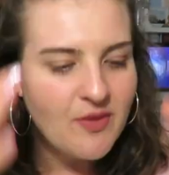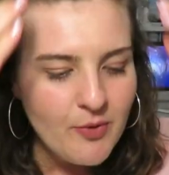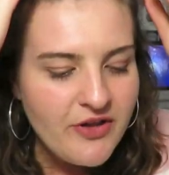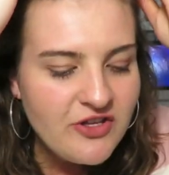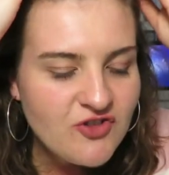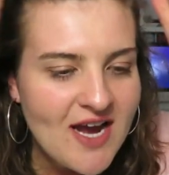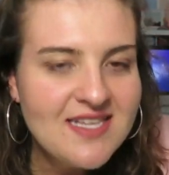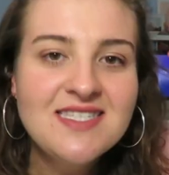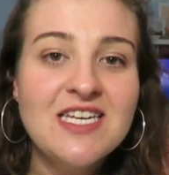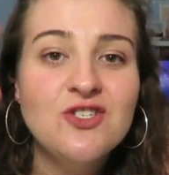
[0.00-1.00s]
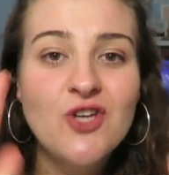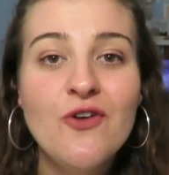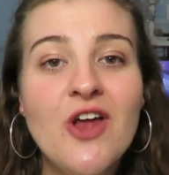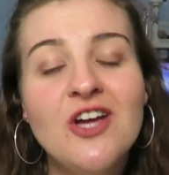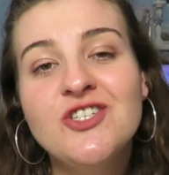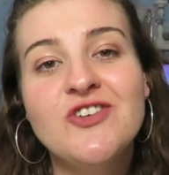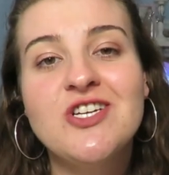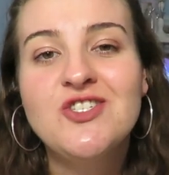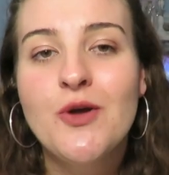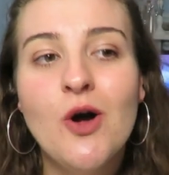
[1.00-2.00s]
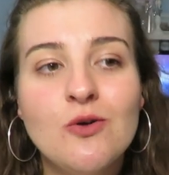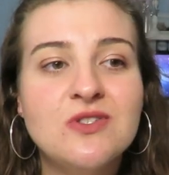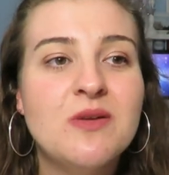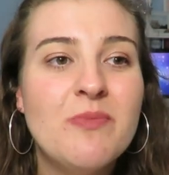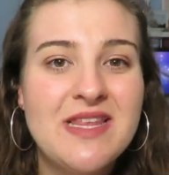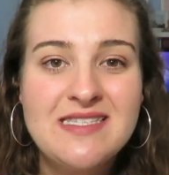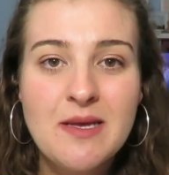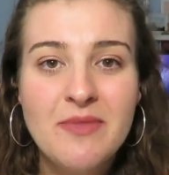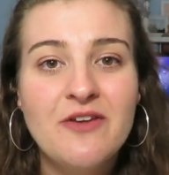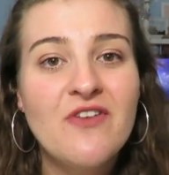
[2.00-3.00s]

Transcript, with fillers: The Boy in the Dress is so nurturing, so wholesome, but there's something